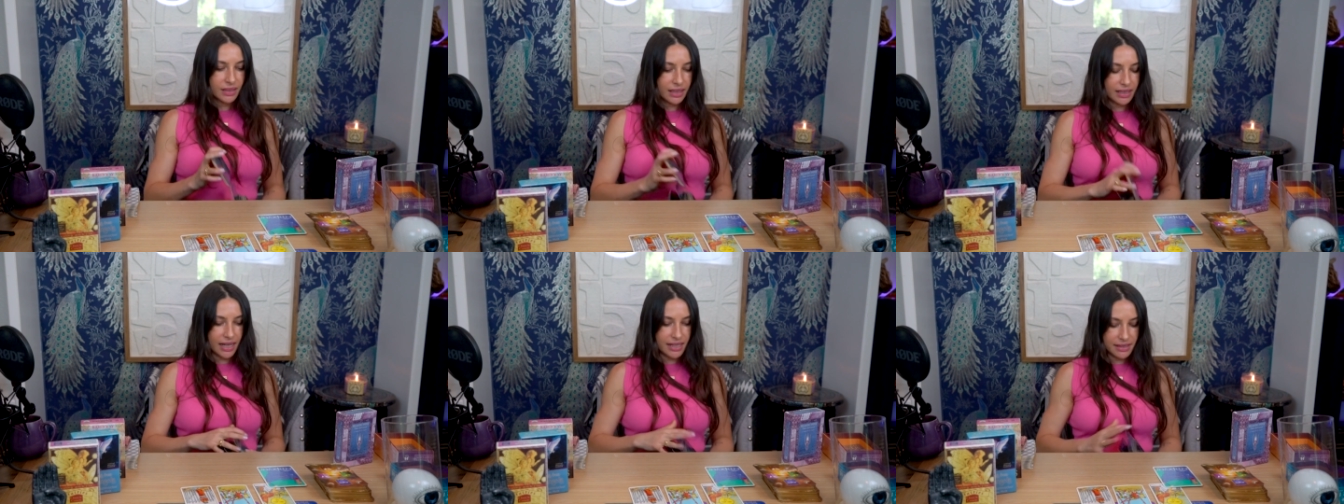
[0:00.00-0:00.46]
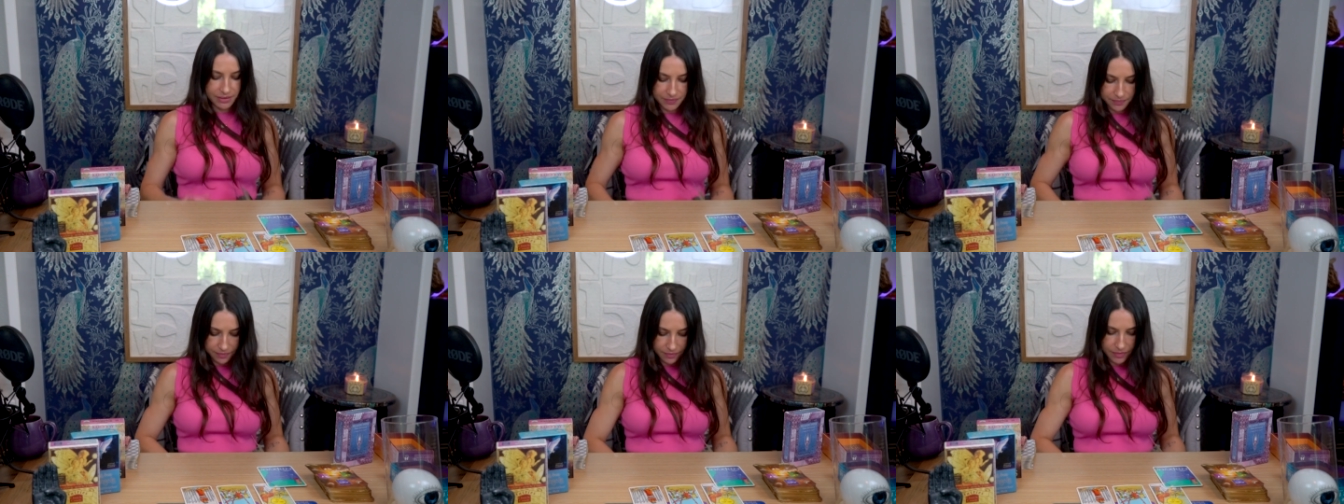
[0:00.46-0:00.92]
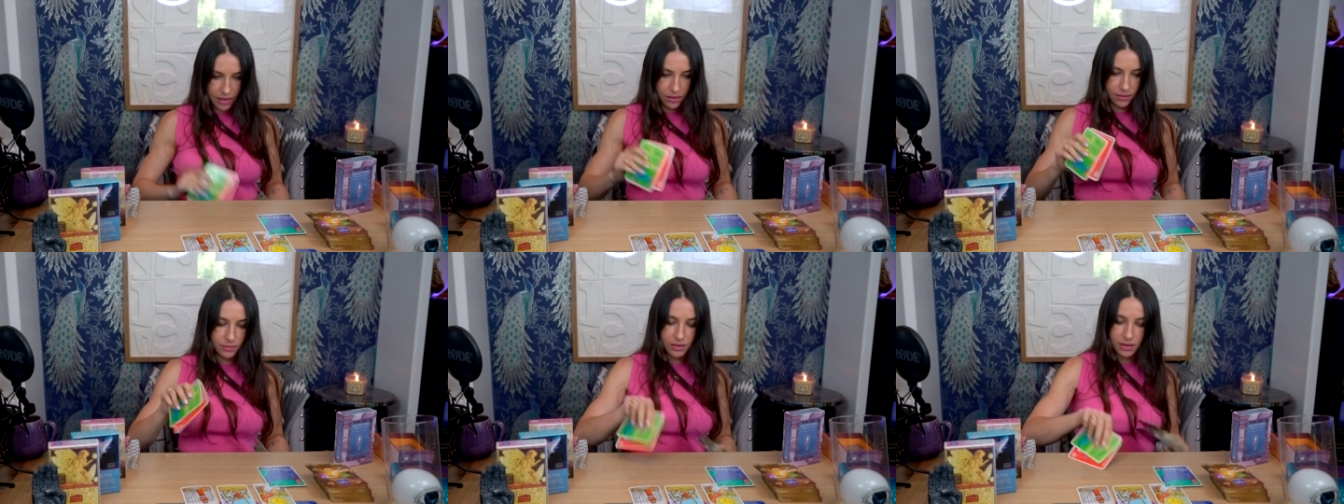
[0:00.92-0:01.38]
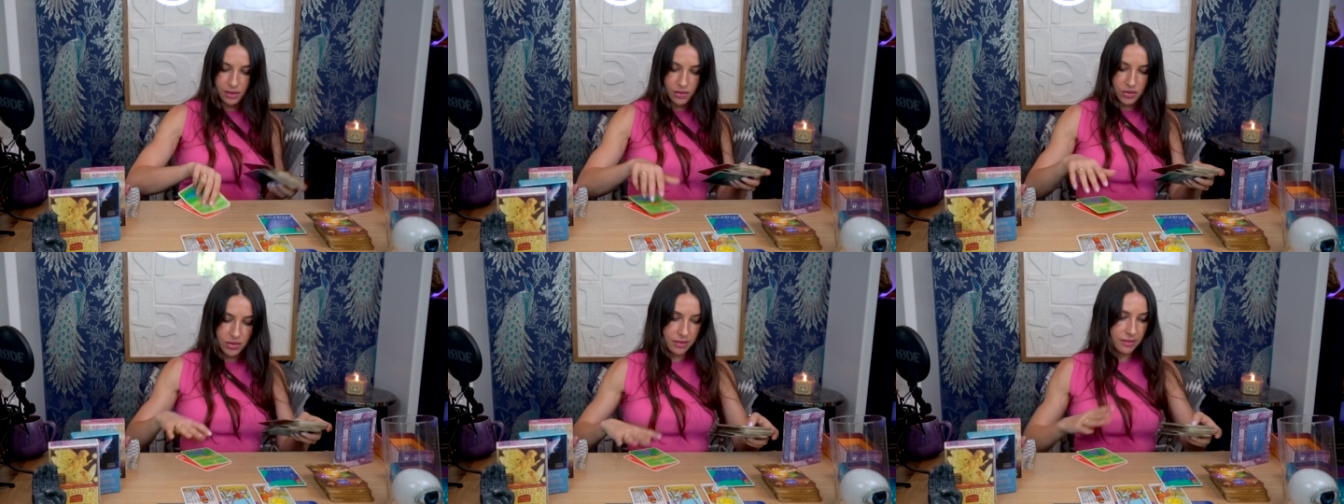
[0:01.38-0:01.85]
Nice. Oh,
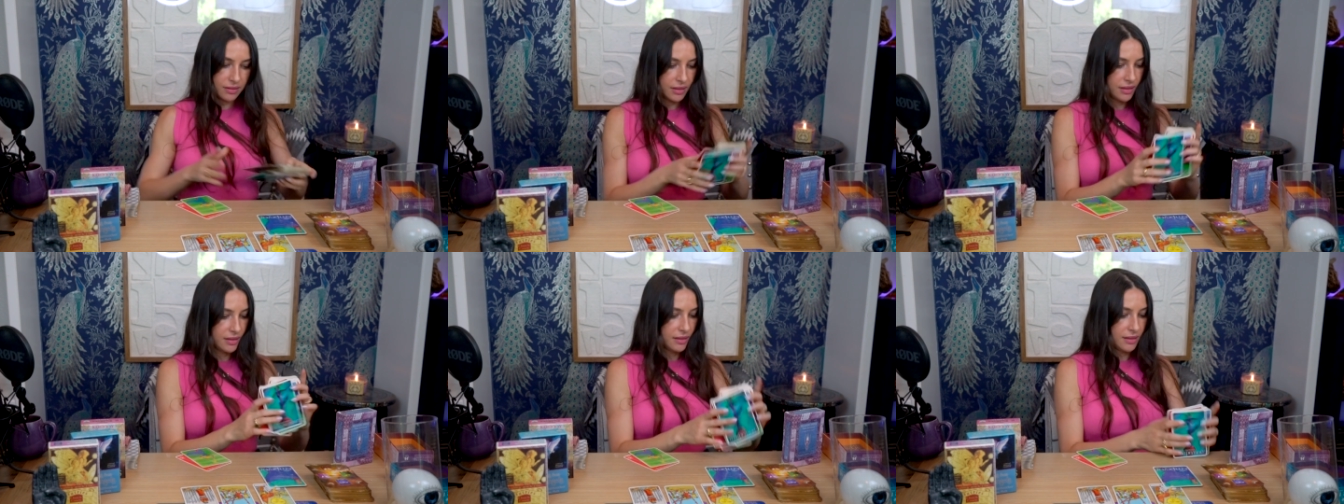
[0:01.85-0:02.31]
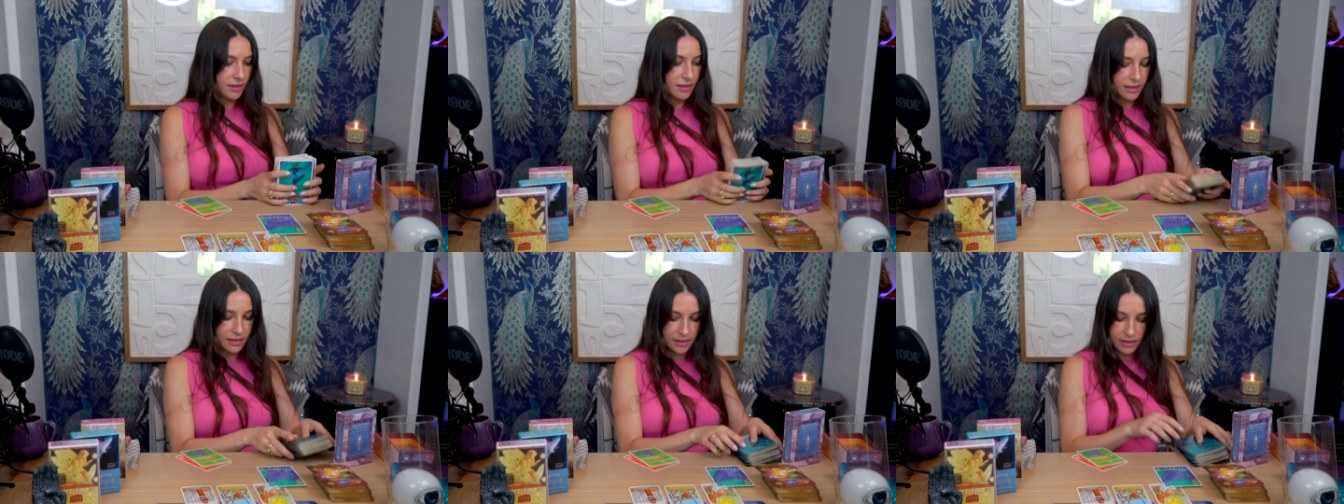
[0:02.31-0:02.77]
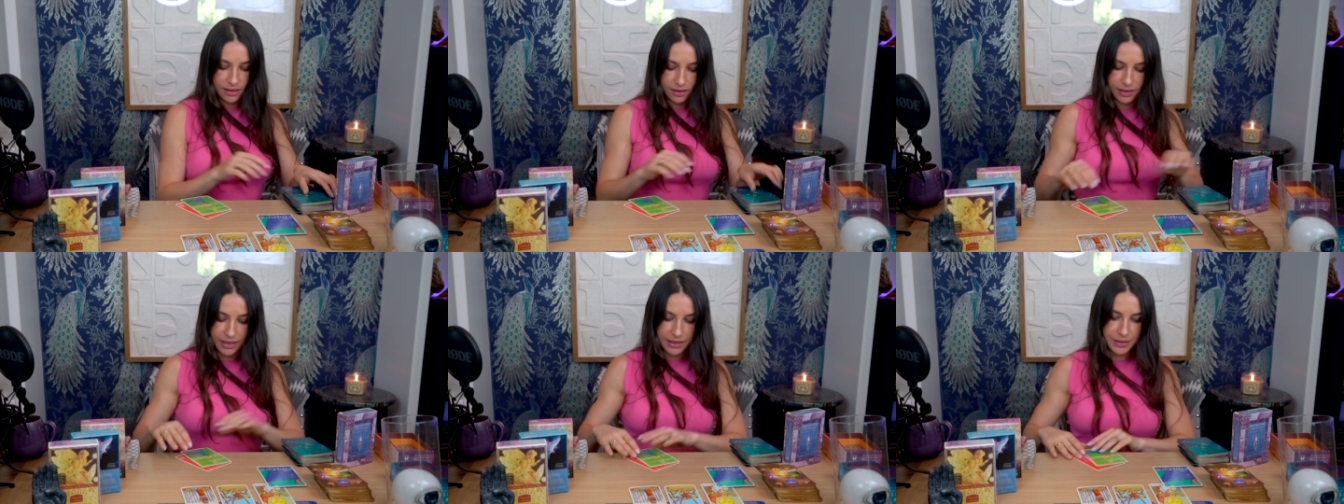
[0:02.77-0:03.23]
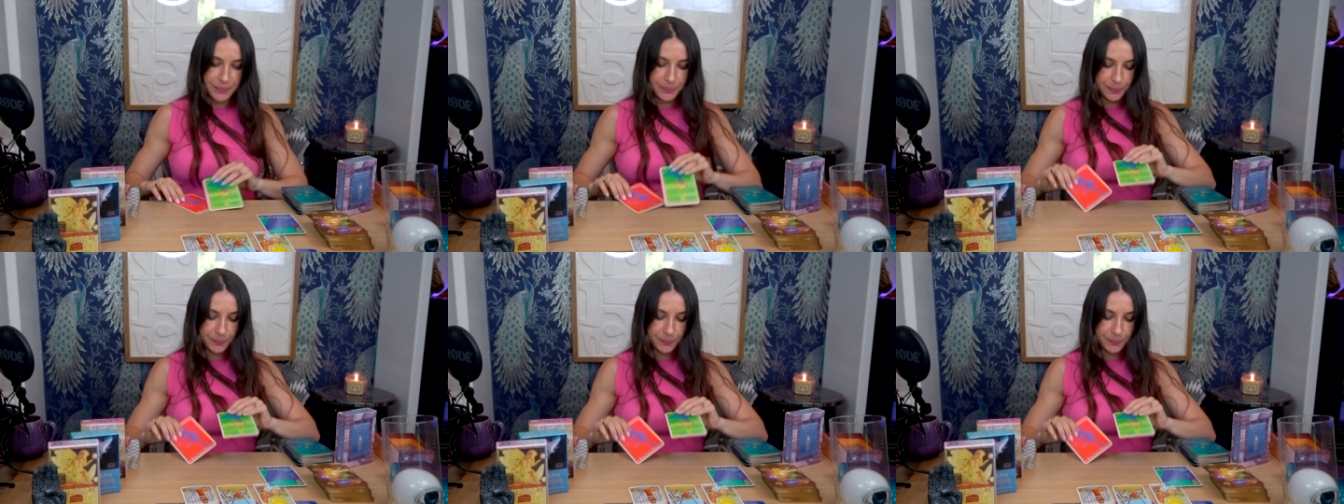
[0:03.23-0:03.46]
gosh. All right.